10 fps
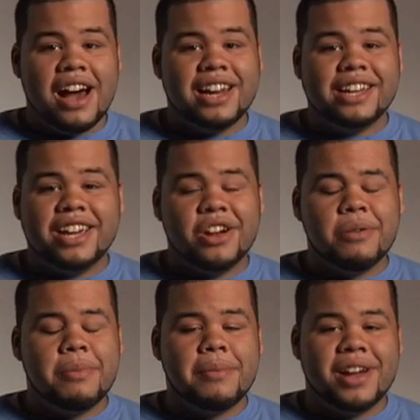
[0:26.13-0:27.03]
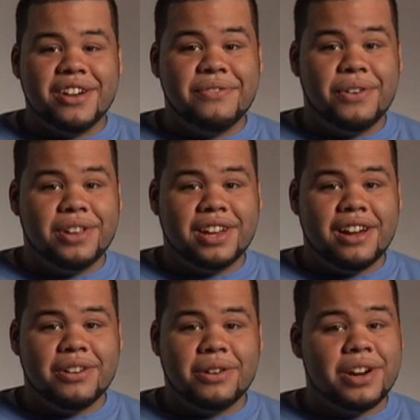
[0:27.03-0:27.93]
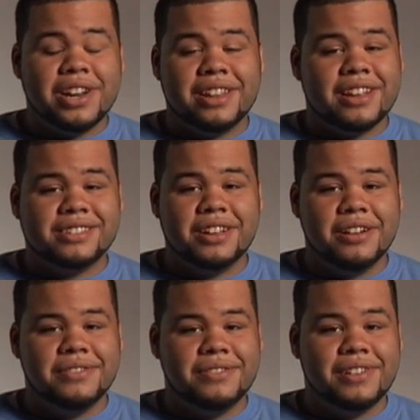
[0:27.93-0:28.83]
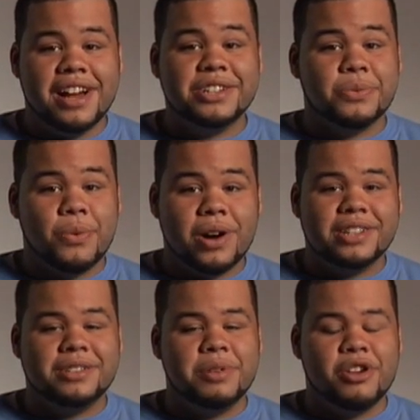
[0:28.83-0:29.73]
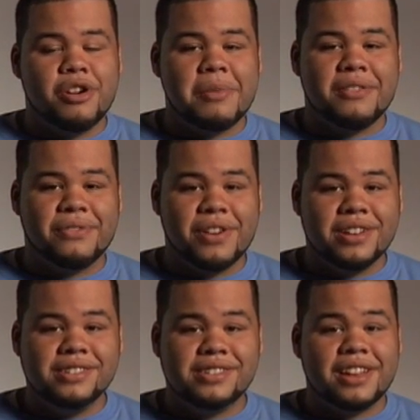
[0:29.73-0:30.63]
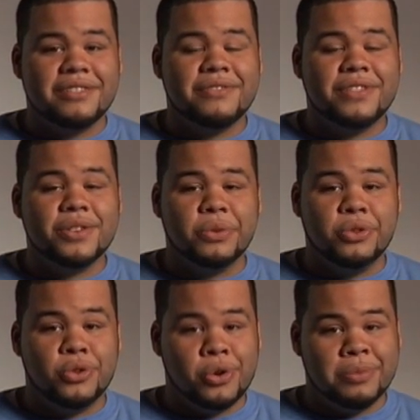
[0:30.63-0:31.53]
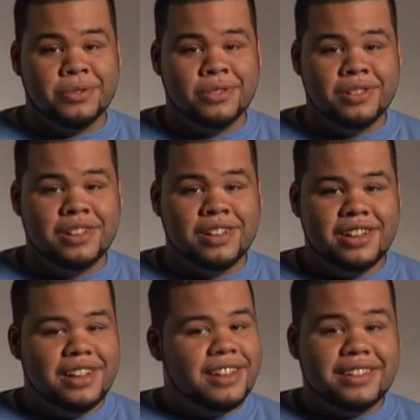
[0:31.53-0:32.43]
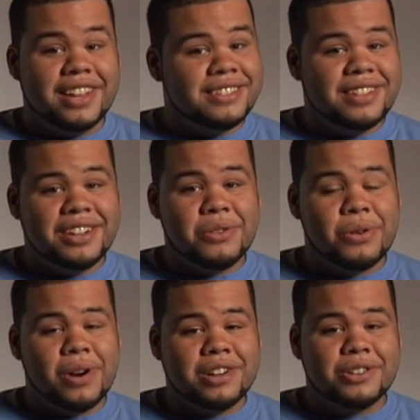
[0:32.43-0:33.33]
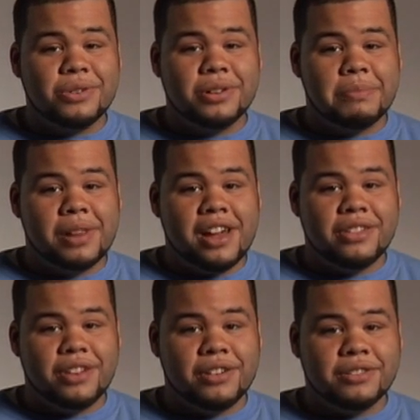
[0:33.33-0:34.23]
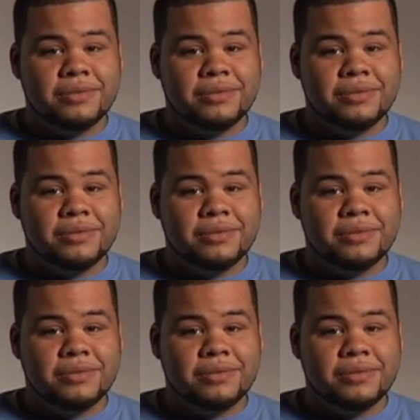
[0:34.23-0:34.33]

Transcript: I didn't care about my hair falling out or any of that stuff. I just wanted to be around my friends and feel normal. Things didn't go quite according to plan though.